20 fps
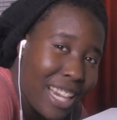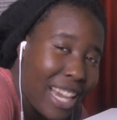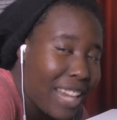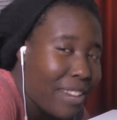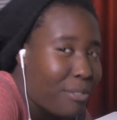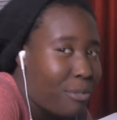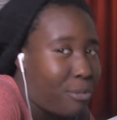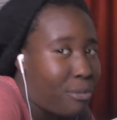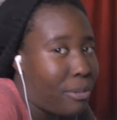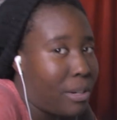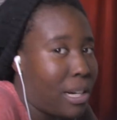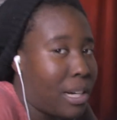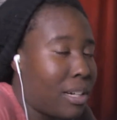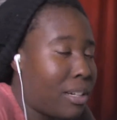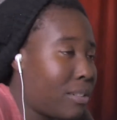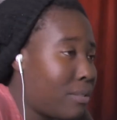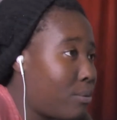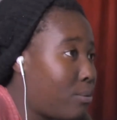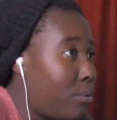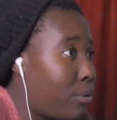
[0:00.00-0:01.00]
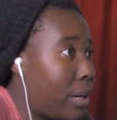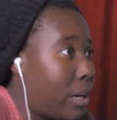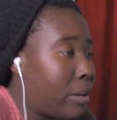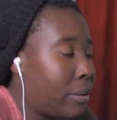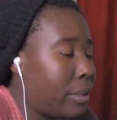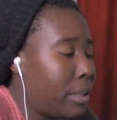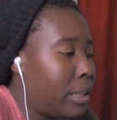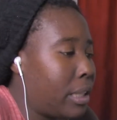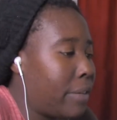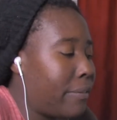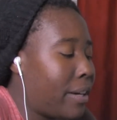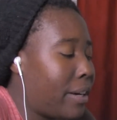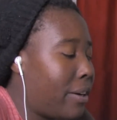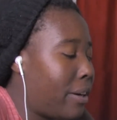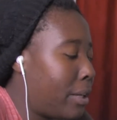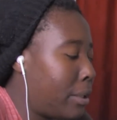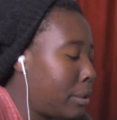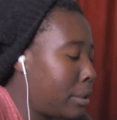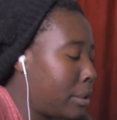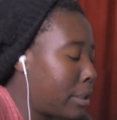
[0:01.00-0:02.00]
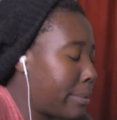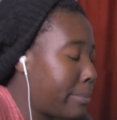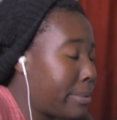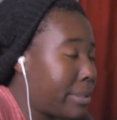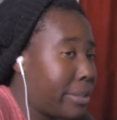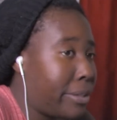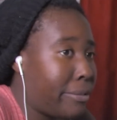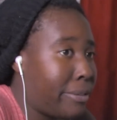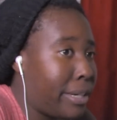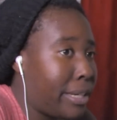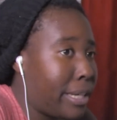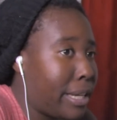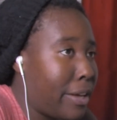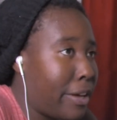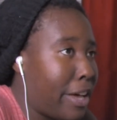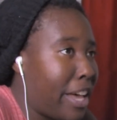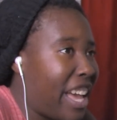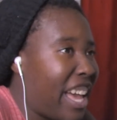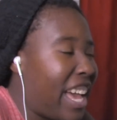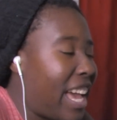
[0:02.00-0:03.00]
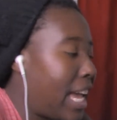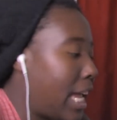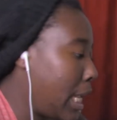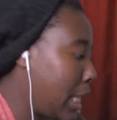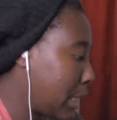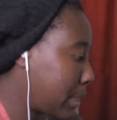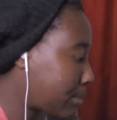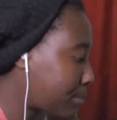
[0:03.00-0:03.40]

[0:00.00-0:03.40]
I rarely love how I look. I'm telling you right now. I